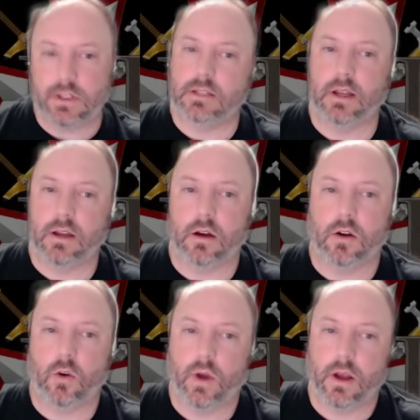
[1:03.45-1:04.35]
let's take a
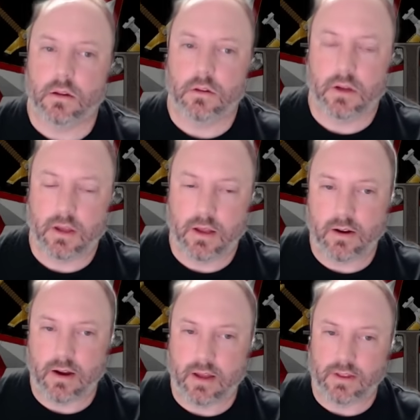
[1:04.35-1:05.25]
quick look
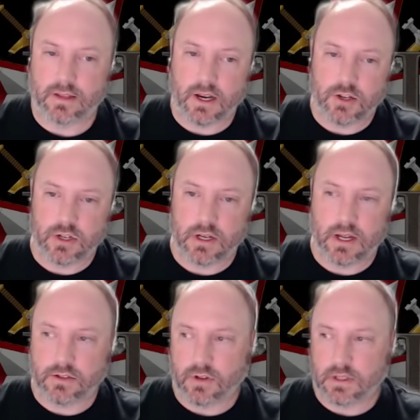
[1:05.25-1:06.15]
here at the datasheet.
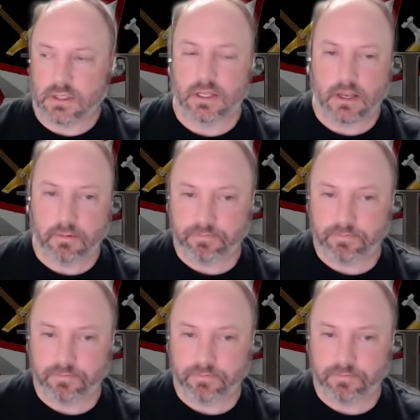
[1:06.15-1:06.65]
As you can see,